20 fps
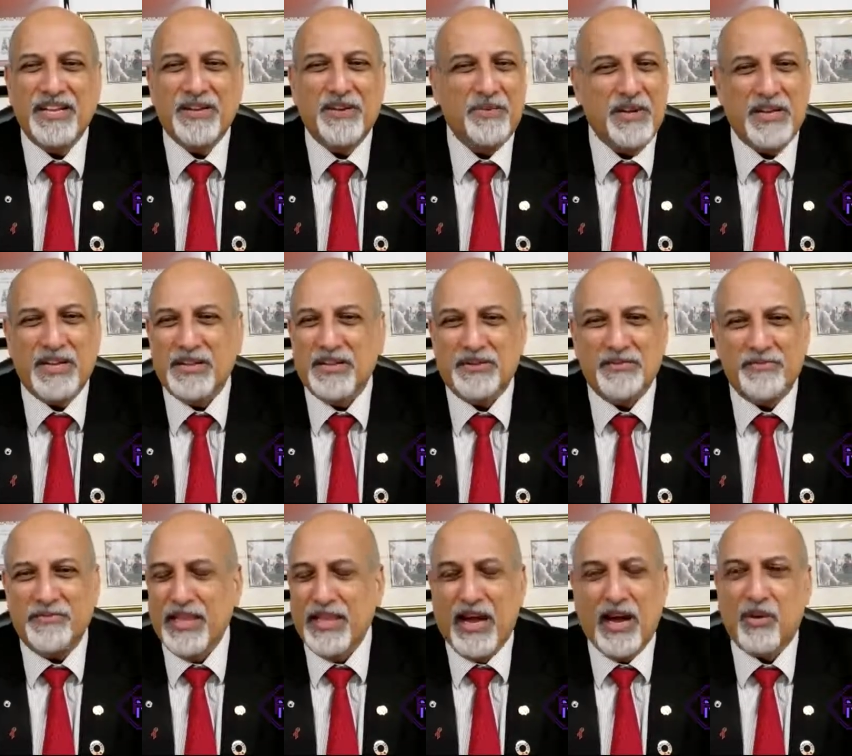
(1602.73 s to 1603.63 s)

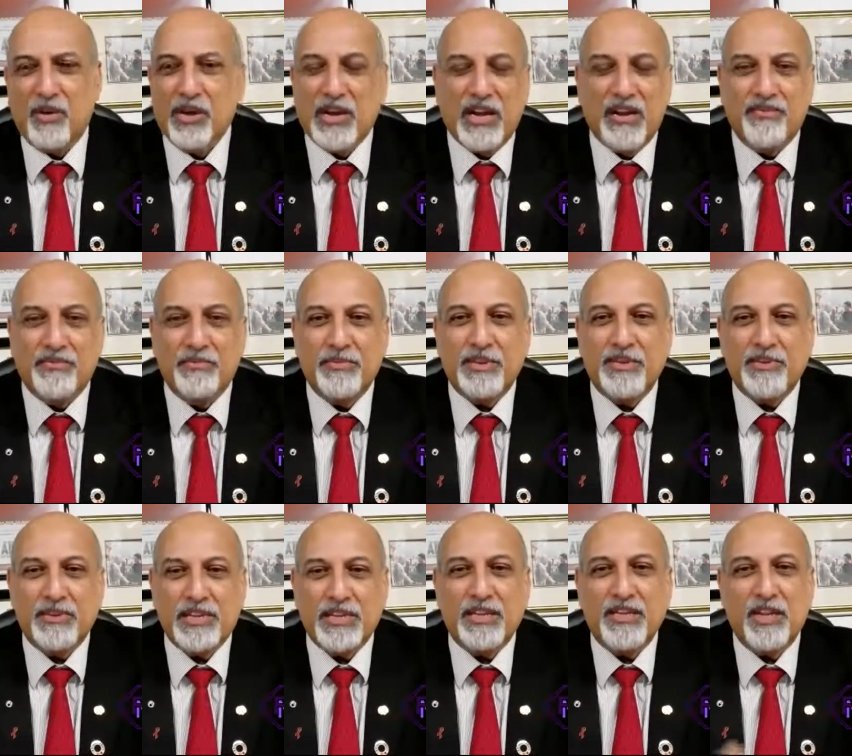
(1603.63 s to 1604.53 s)
Well, our
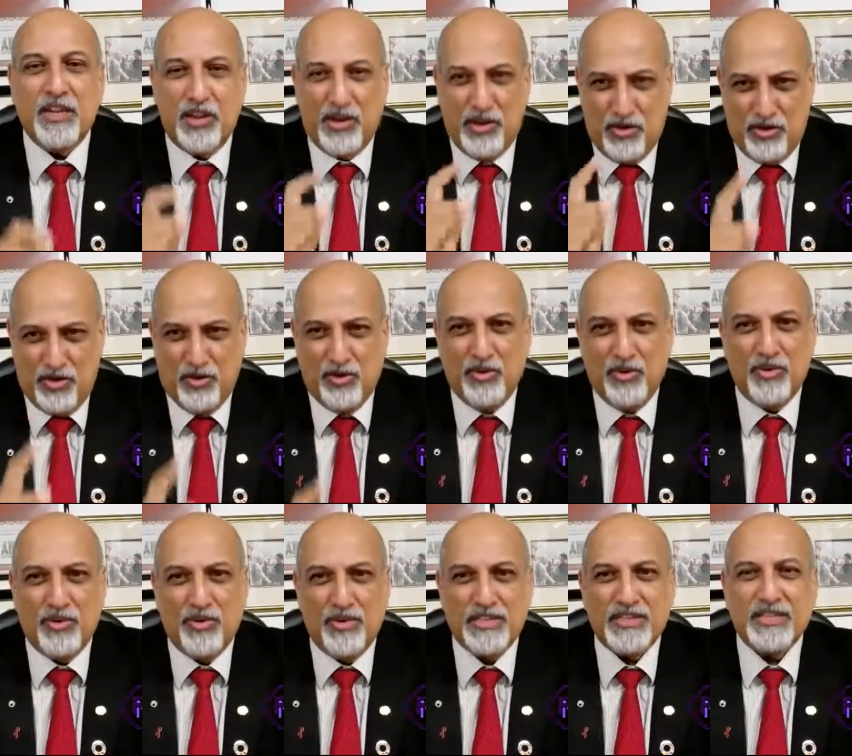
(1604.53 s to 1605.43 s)
government said,
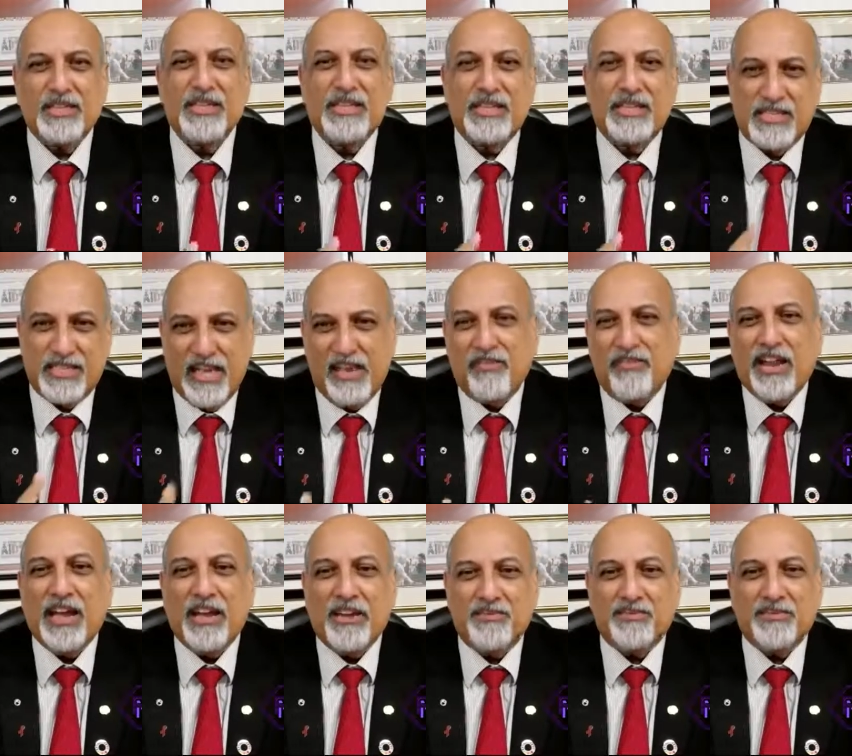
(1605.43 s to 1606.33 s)
no, save
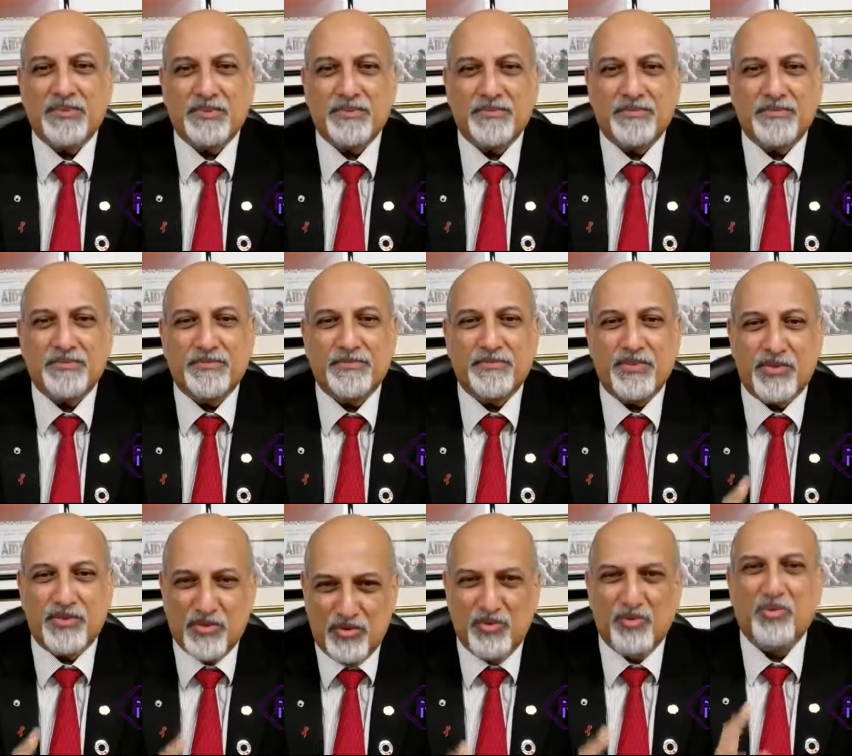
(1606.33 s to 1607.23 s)
lives.
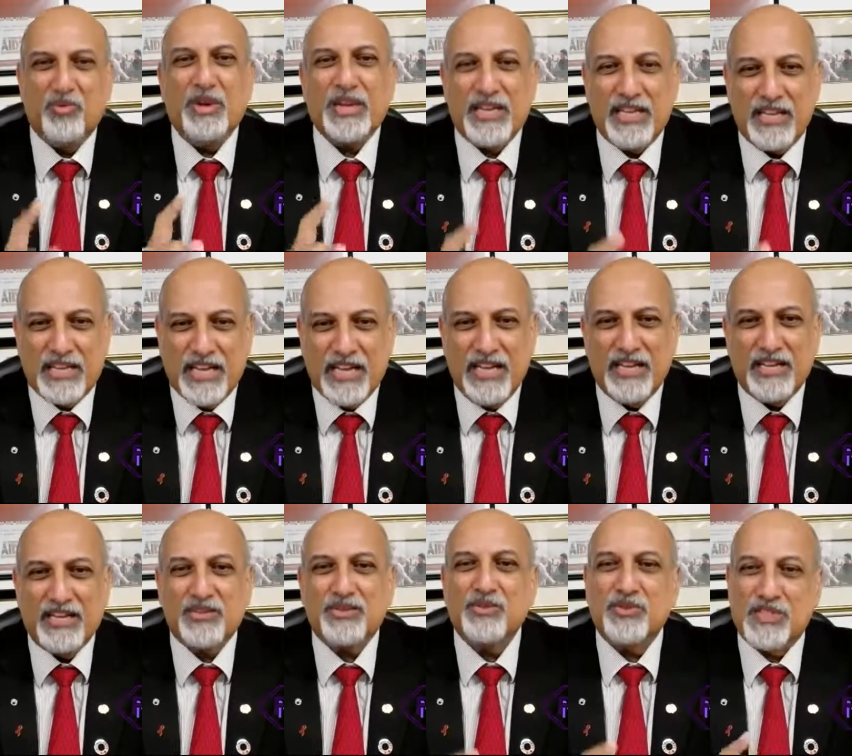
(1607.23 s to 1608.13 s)
Do what it
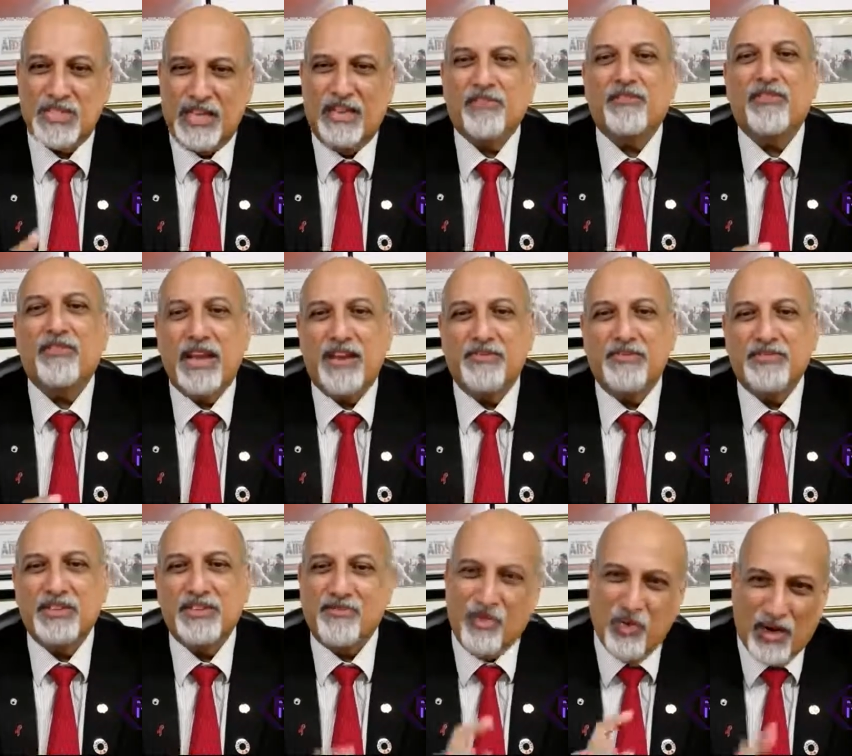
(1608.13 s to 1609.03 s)
takes to save
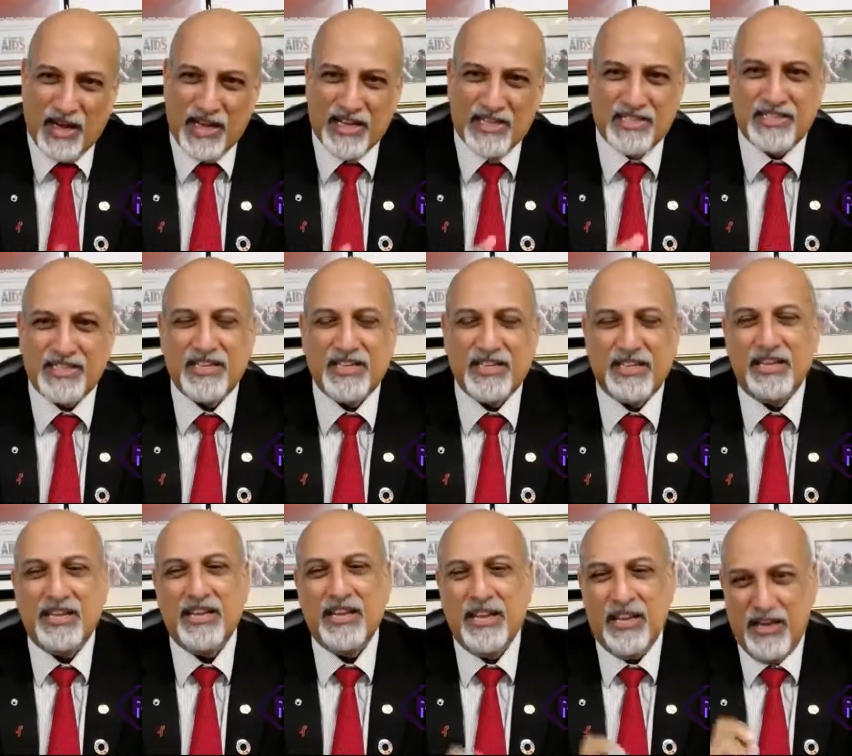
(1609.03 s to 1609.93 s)
lives. If you're
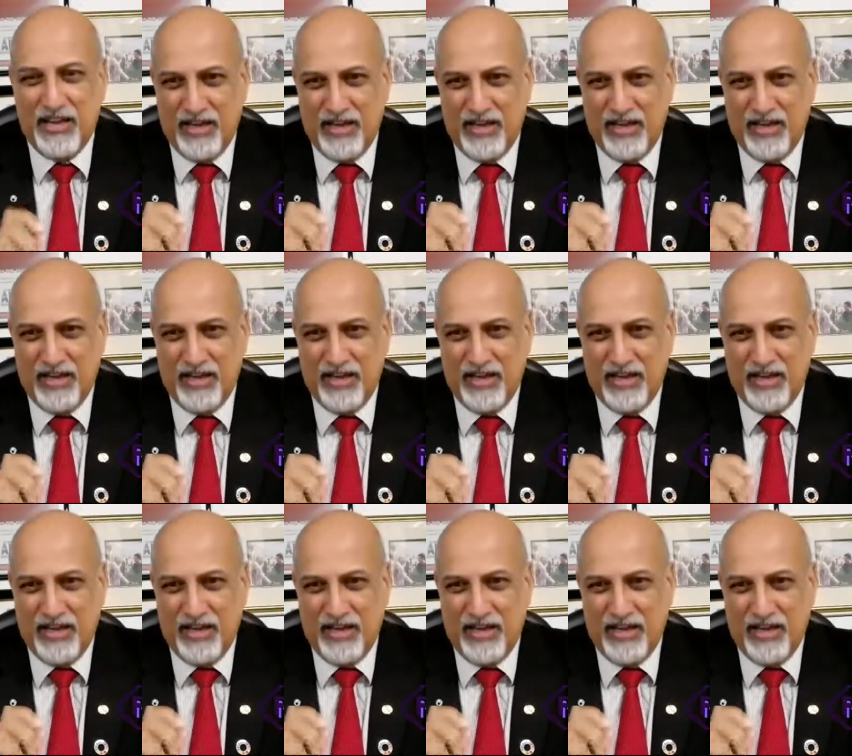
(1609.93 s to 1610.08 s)
uncertain,